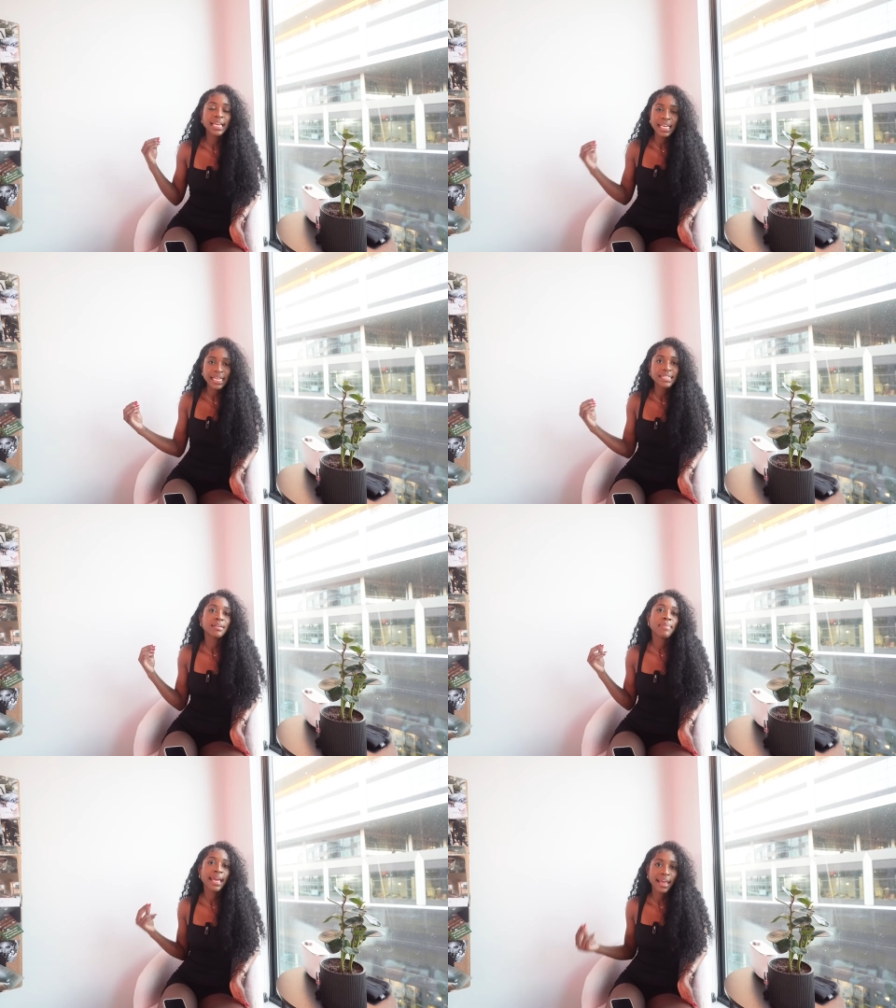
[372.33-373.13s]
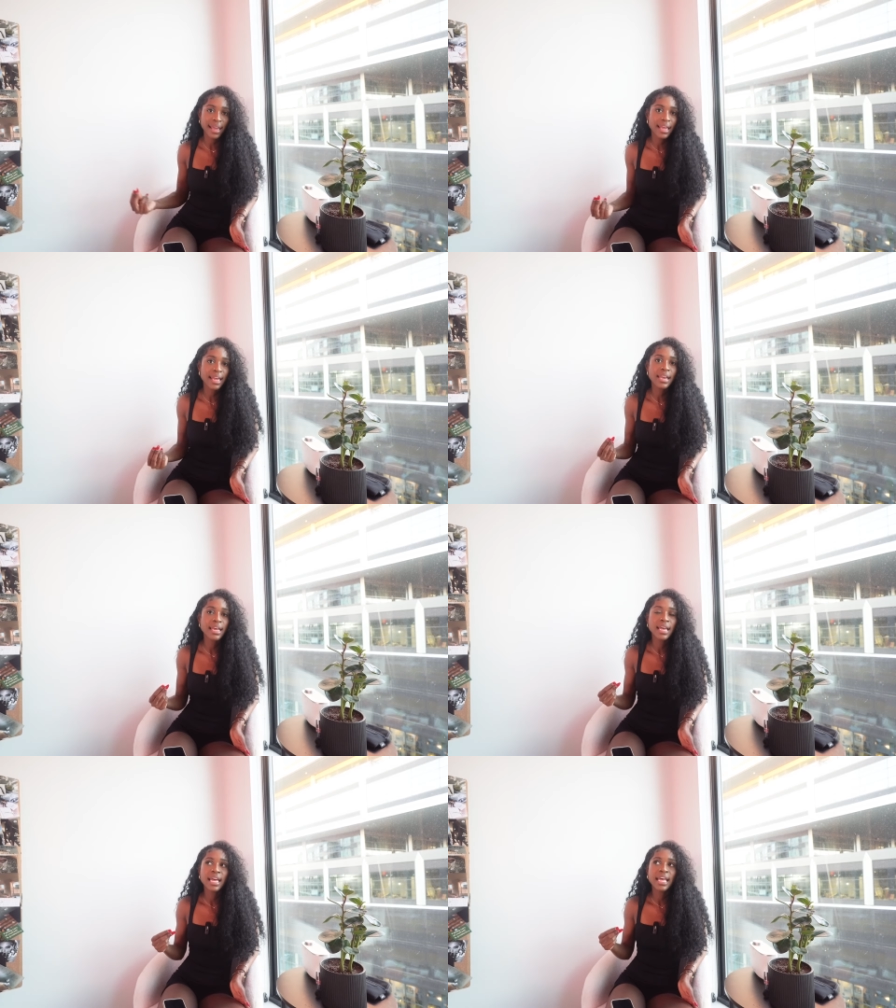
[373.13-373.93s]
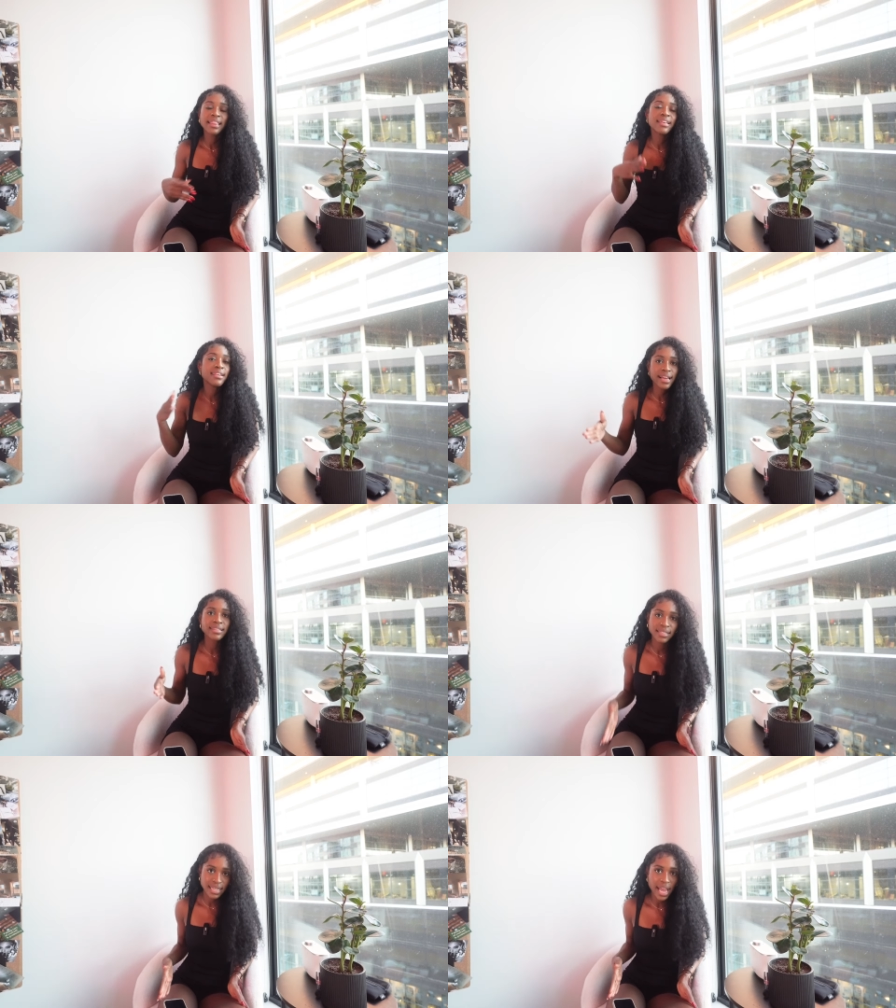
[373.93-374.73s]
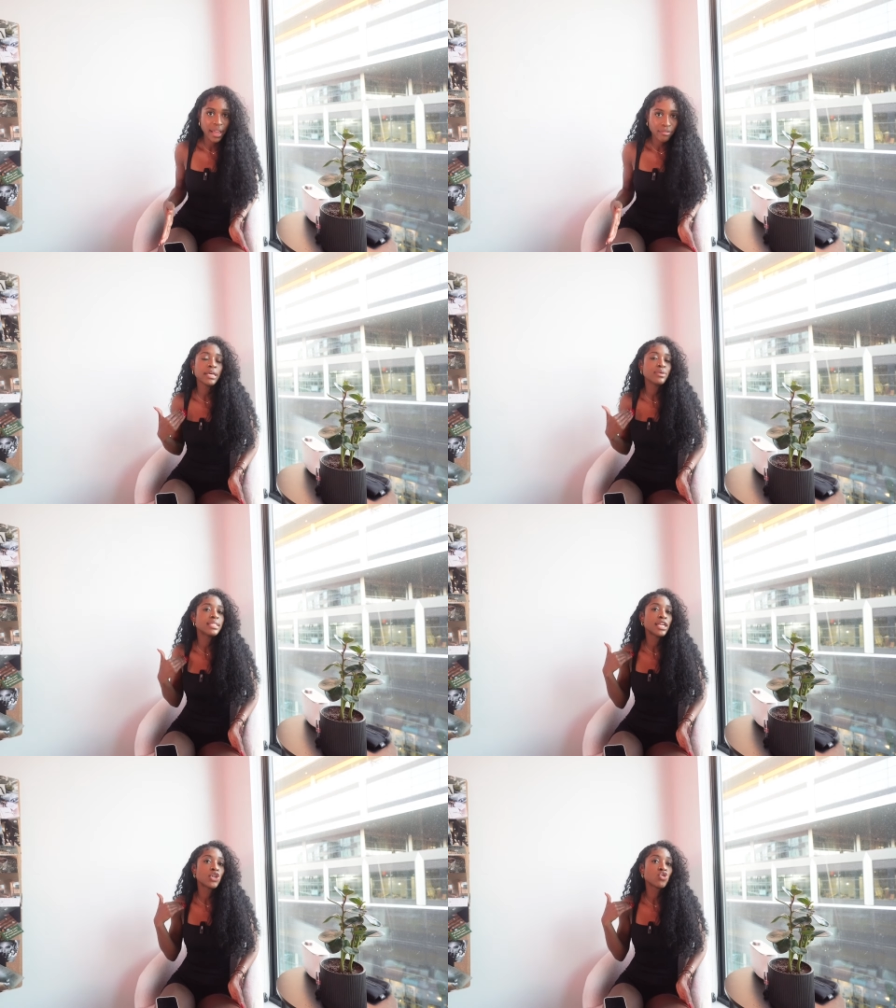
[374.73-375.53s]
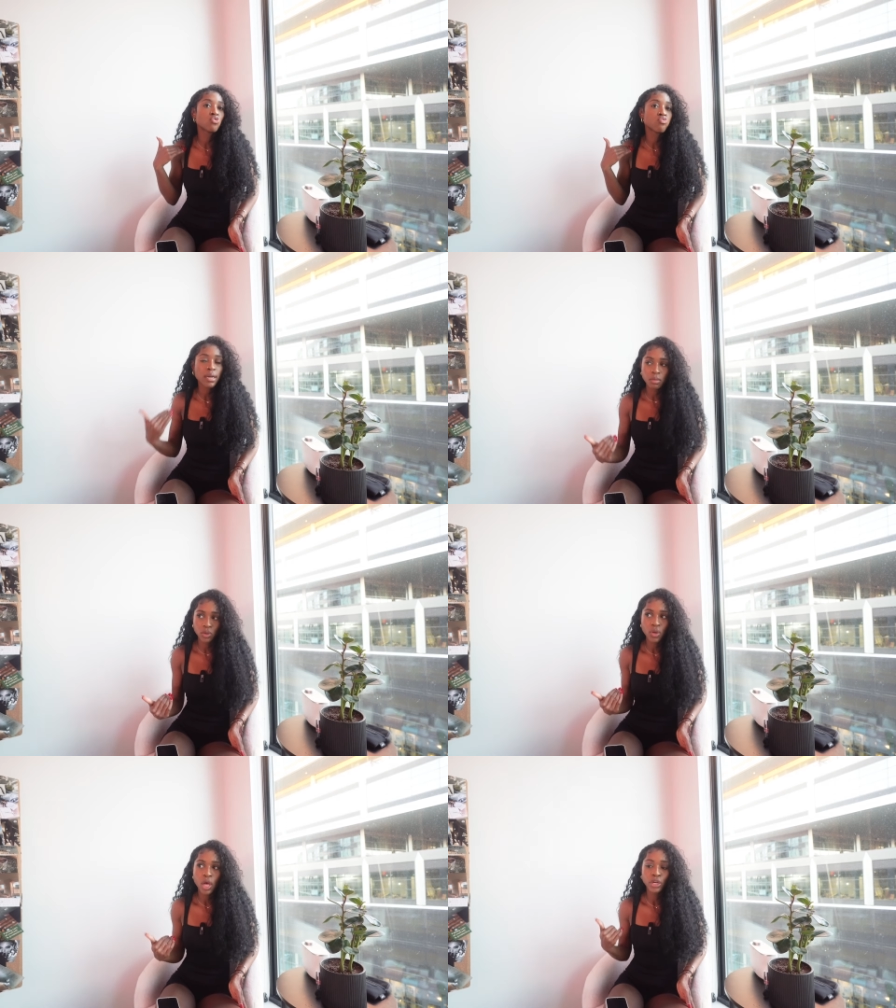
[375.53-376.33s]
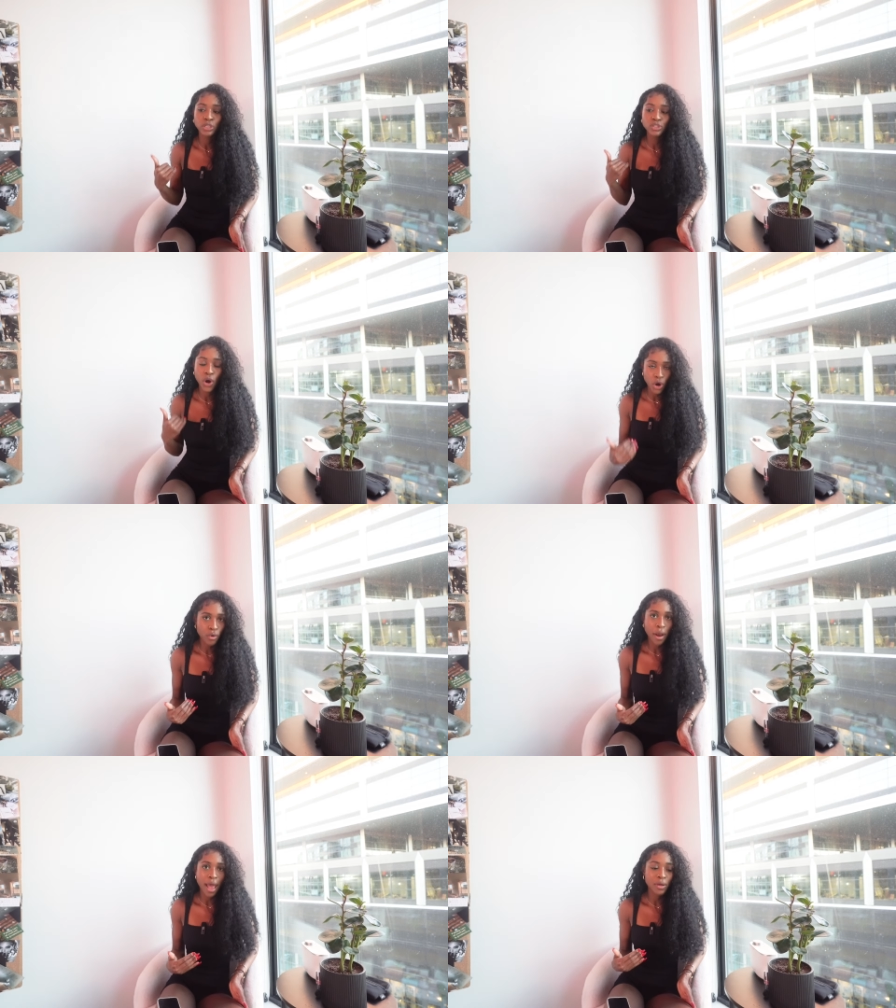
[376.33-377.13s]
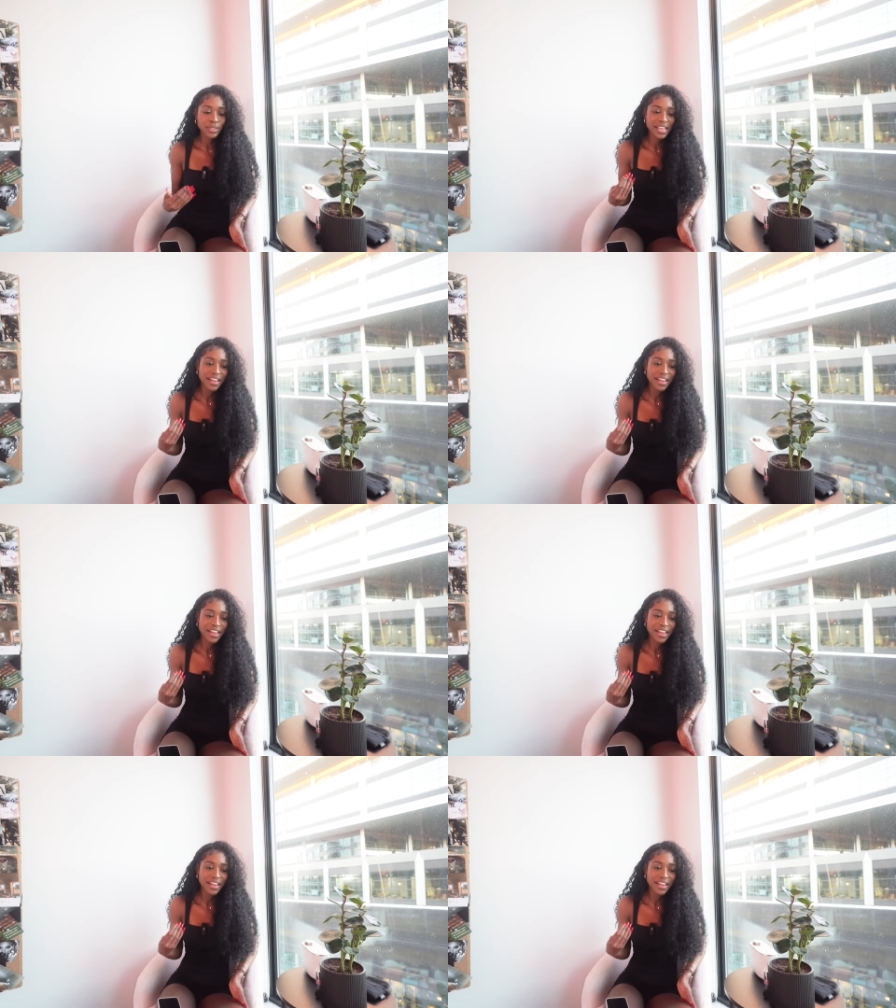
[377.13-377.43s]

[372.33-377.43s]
keys in my hand the next day it was an incredible turnaround